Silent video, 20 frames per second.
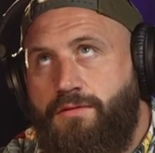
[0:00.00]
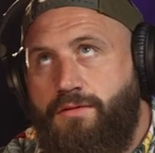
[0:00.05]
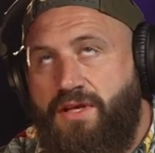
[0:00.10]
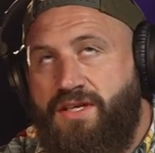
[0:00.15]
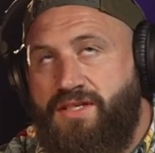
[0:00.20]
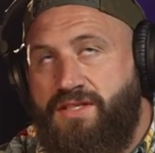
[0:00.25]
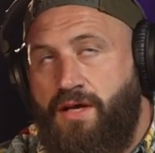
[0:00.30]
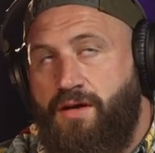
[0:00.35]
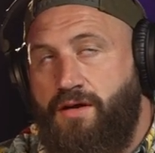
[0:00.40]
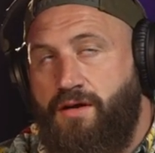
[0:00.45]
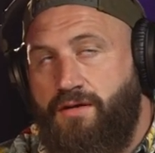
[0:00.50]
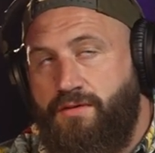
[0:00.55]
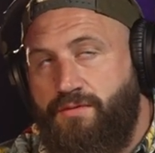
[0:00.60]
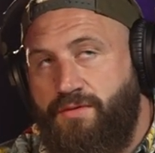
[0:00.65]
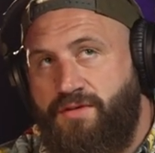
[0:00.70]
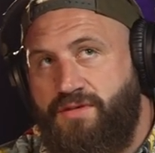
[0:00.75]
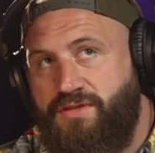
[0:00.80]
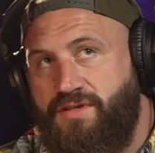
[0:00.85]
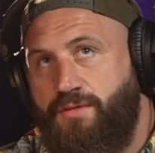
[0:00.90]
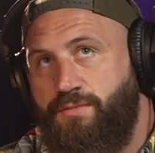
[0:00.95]
it's hard
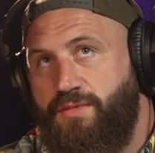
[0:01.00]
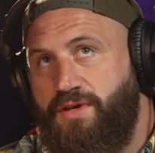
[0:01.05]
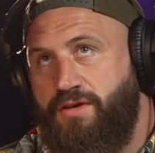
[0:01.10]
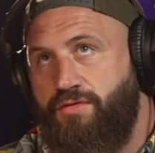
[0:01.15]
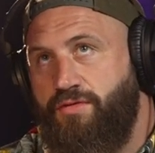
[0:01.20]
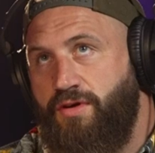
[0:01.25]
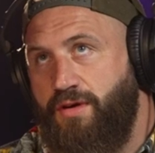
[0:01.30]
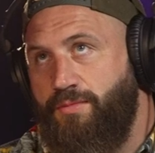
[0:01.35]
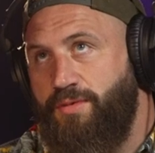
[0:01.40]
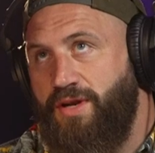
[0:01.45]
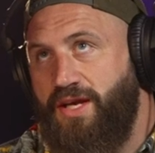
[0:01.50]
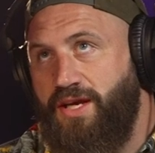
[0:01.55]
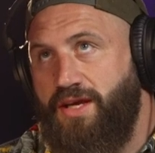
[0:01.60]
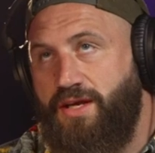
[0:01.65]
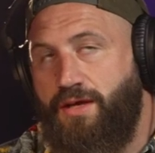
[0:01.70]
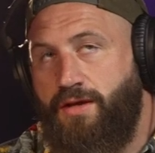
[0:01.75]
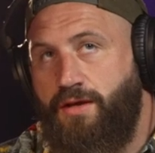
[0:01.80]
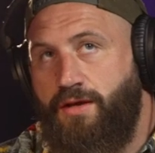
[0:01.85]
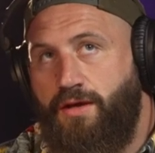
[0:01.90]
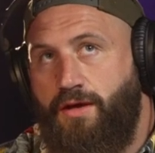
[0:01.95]
because I'm
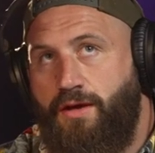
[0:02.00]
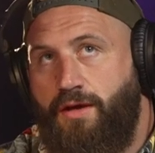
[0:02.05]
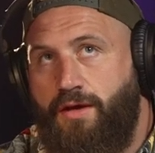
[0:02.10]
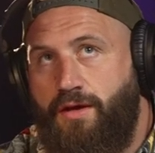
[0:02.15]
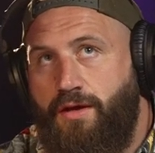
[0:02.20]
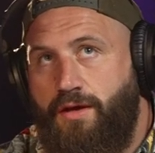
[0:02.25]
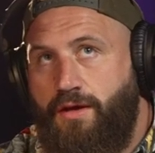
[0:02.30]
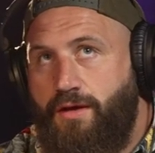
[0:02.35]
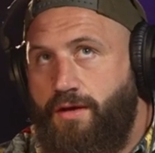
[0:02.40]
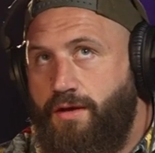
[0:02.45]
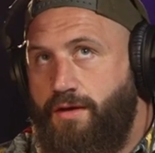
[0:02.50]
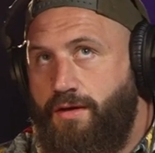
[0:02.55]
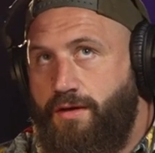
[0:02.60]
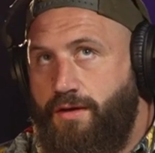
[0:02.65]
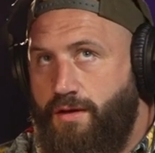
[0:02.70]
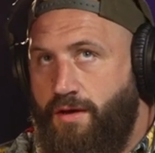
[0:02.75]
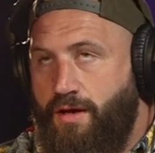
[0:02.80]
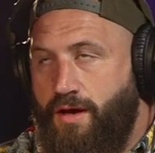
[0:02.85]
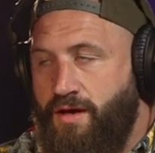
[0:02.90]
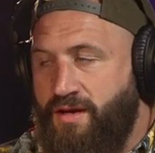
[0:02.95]
incredibly
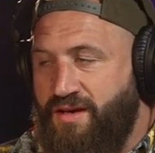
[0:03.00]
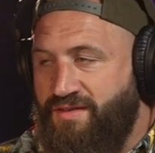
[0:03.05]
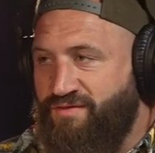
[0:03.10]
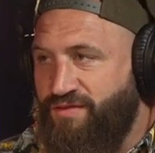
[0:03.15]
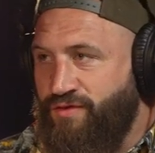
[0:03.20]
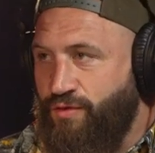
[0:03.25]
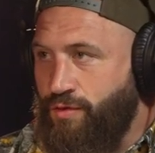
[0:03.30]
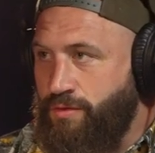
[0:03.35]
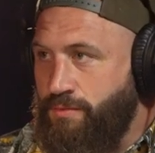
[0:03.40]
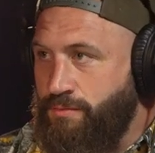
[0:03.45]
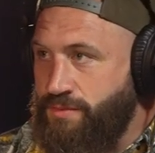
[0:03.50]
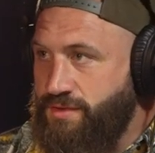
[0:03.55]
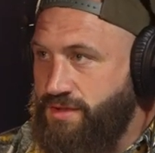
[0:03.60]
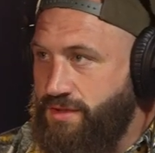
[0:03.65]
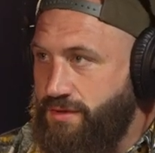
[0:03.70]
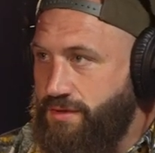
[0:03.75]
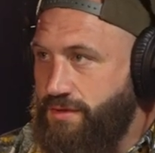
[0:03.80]
uninformed.